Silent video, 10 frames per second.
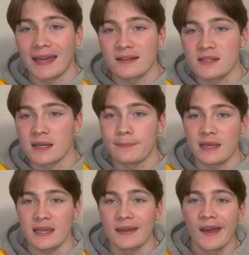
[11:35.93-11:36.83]
It's going to
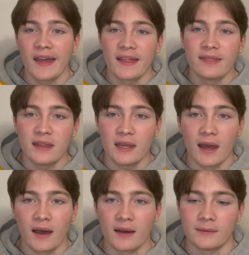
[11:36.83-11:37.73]
be
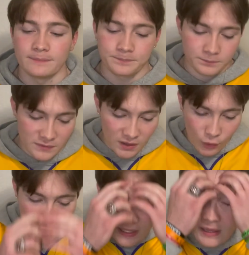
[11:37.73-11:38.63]
the
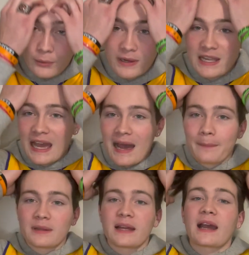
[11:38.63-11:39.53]
weekly recap,
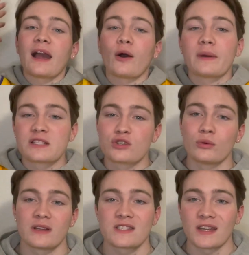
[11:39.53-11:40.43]
like I always do
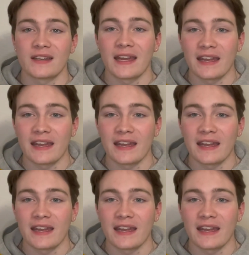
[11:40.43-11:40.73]
on Sunday.